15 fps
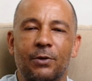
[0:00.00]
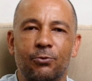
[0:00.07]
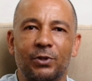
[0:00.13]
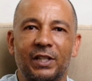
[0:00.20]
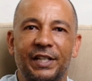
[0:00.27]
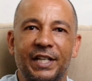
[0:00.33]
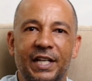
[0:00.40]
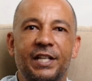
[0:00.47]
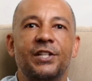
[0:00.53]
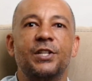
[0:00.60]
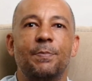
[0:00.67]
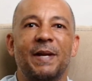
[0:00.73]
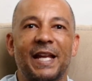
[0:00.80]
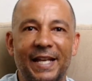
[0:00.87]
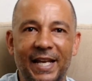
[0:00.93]
that really needed
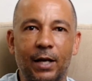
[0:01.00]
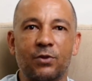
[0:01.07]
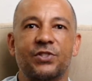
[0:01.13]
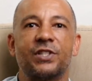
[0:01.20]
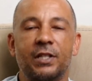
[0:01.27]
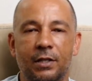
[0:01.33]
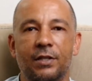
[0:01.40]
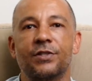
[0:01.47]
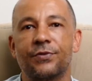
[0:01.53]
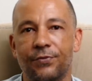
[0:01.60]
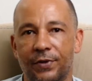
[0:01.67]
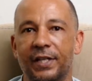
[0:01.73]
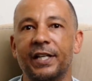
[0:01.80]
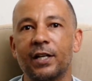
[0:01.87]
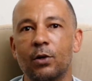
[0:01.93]
to be announced in this
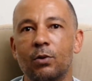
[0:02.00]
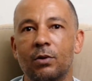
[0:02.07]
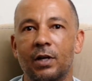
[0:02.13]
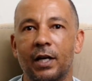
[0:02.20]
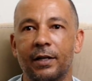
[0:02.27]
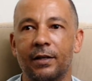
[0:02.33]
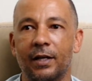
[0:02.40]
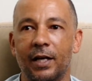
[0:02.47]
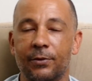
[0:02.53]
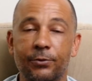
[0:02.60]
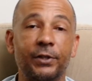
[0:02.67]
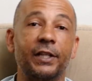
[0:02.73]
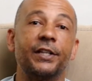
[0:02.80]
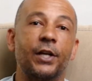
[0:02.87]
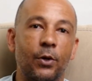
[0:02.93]
video. I
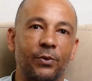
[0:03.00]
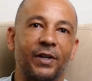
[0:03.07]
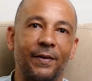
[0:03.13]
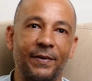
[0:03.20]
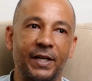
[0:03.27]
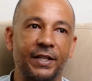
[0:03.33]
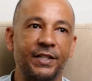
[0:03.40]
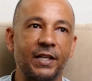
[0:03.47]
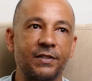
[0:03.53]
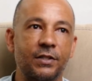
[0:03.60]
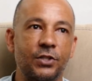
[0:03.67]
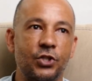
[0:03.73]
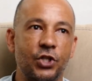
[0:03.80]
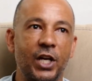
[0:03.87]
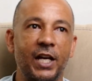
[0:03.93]
really don't. I mean, it
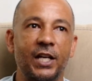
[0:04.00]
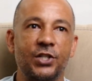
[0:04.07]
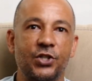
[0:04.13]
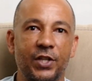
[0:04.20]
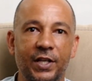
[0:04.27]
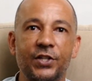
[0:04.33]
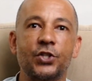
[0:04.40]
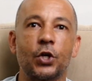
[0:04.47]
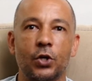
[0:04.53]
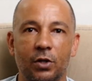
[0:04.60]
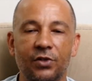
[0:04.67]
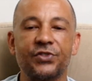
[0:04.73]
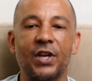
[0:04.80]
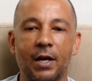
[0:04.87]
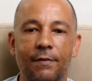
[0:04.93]
doesn't change the
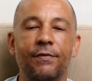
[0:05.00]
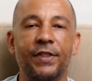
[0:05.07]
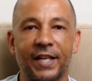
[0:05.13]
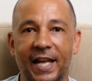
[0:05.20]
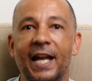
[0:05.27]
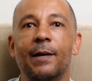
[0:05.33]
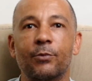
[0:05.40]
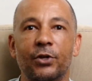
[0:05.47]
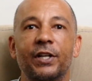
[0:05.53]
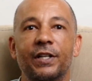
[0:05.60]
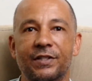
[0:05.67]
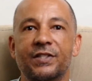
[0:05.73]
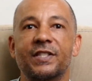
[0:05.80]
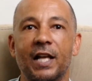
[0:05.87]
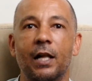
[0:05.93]
internals of the camera
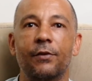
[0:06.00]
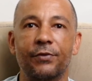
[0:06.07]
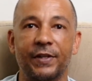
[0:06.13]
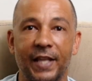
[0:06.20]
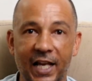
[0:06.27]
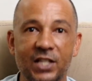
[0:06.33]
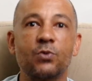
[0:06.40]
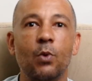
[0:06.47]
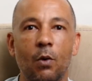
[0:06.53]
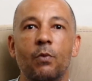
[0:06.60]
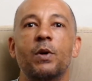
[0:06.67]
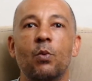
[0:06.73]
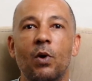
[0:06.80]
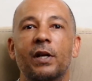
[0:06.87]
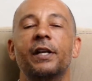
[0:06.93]
itself, and that's what
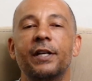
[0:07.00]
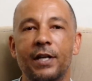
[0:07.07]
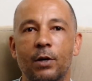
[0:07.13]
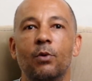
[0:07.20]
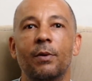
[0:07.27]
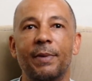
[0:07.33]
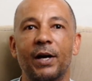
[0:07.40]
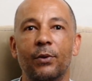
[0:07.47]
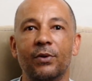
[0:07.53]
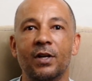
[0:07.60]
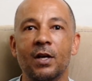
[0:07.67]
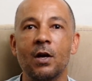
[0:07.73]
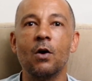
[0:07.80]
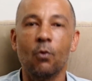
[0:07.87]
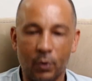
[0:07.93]
we want to know about.
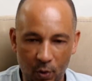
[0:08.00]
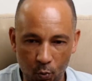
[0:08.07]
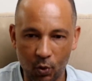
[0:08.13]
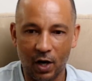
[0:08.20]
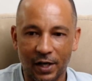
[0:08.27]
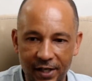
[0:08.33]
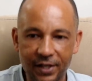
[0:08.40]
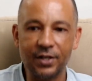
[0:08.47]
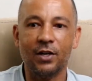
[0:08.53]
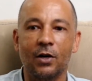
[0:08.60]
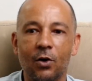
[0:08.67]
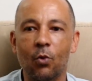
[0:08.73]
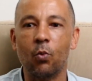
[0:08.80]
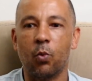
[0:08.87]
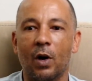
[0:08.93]
We want to
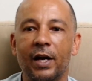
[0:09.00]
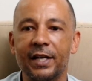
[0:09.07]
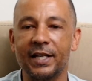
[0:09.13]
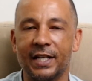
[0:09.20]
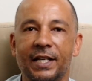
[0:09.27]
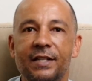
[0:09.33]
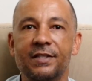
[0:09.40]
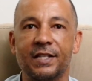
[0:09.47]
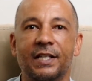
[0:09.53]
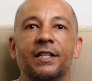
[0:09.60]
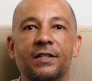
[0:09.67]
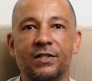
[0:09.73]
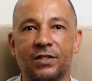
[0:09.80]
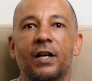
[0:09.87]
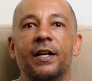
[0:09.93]
know what is
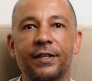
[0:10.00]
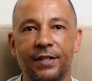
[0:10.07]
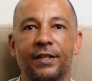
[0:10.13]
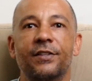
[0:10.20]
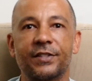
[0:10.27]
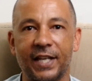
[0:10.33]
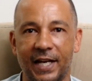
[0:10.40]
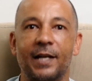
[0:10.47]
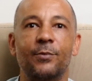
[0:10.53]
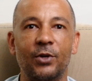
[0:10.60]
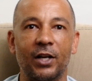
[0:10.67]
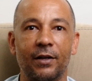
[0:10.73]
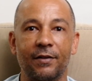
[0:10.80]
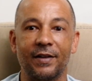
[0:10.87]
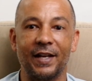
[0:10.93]
inside this
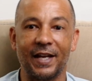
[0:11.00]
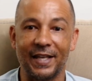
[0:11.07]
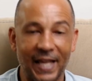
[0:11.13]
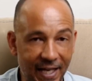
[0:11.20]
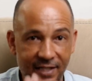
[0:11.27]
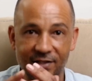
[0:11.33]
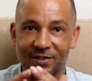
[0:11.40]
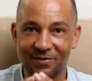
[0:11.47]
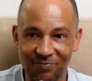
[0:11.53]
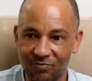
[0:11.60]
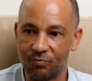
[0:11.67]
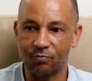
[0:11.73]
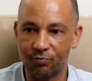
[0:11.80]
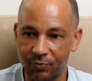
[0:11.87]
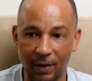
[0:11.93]
camera, and that's
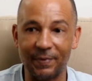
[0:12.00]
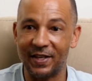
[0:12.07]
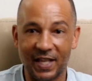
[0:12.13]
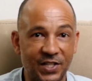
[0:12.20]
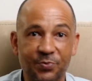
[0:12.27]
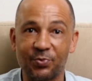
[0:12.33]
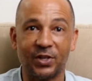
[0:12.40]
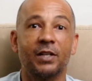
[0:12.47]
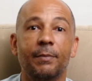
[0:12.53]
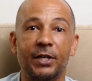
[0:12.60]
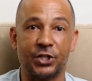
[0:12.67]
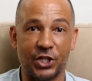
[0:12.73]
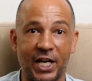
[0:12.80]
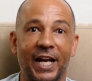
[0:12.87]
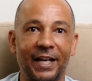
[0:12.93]
pretty
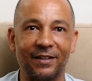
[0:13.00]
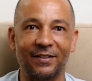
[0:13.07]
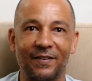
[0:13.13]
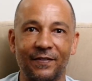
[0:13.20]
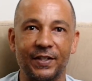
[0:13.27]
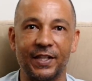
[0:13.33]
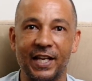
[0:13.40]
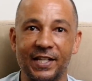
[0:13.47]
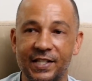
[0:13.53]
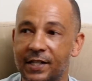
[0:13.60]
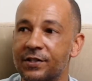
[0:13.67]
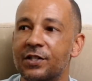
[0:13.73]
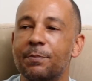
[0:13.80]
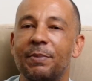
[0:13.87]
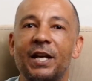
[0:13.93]
much it. I mean, the
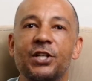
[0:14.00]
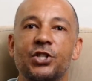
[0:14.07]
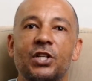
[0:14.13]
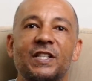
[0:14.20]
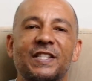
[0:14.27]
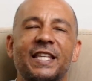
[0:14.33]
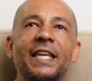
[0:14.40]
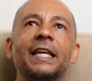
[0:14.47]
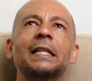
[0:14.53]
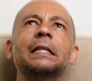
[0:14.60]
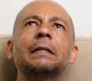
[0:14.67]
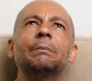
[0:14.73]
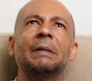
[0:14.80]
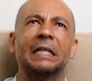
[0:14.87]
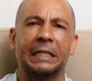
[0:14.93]
anticipation is
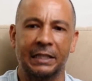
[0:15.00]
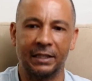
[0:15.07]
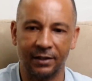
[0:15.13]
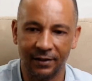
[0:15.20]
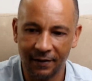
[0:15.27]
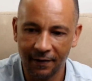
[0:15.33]
killing me,